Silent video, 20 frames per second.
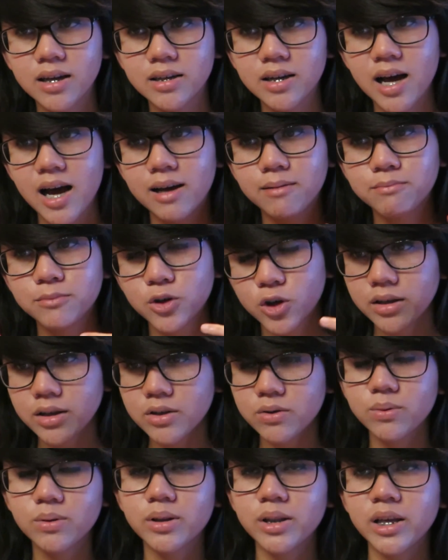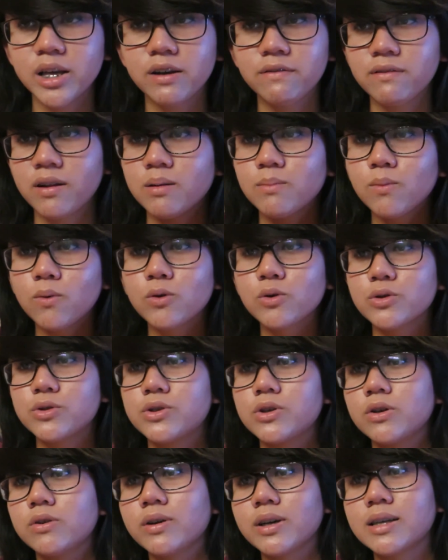and I'm equally, if not more
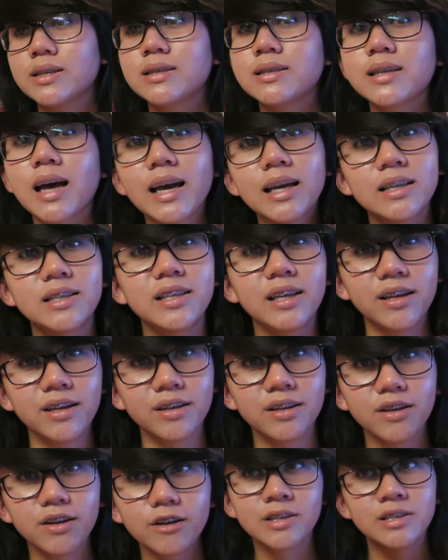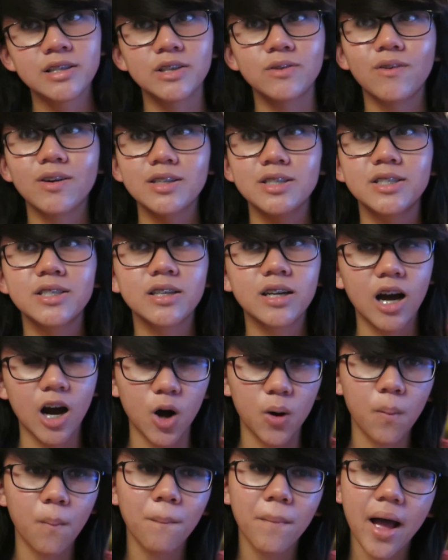so, excited to see what's to
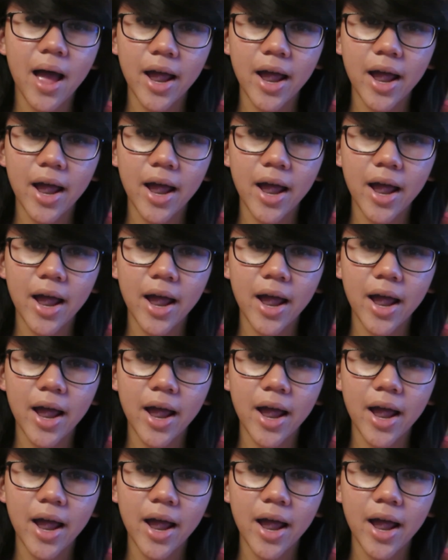come.